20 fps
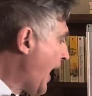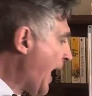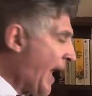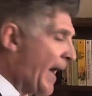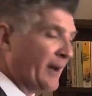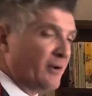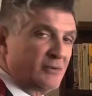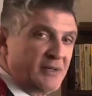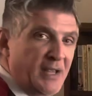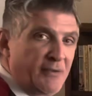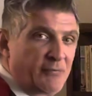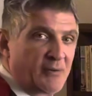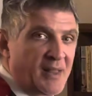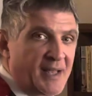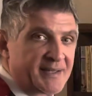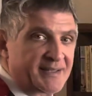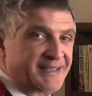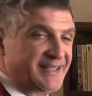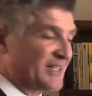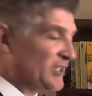I don't need
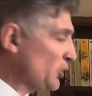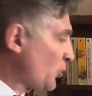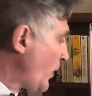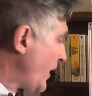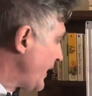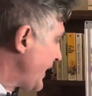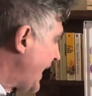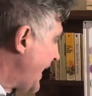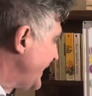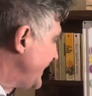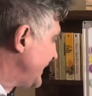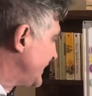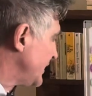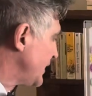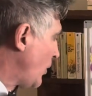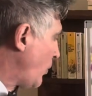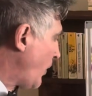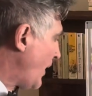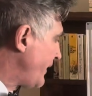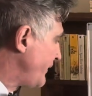velocity squared. I need to know
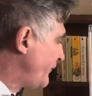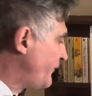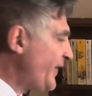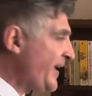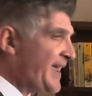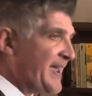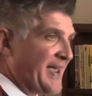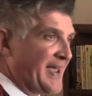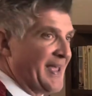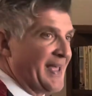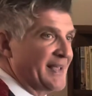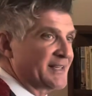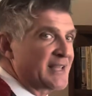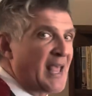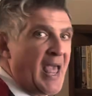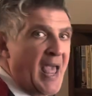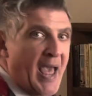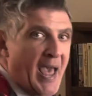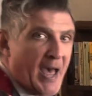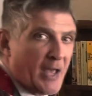what v is.
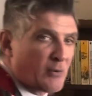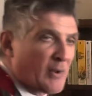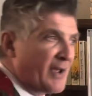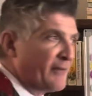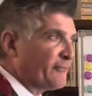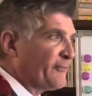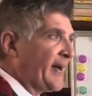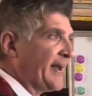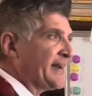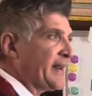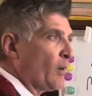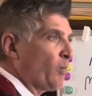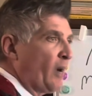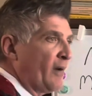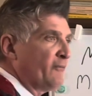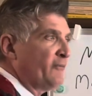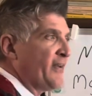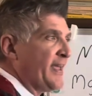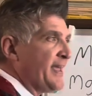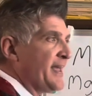How do I find out
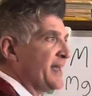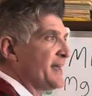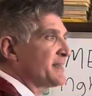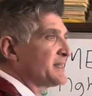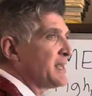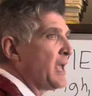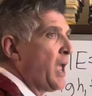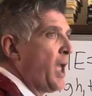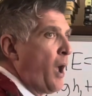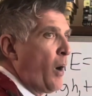what v is?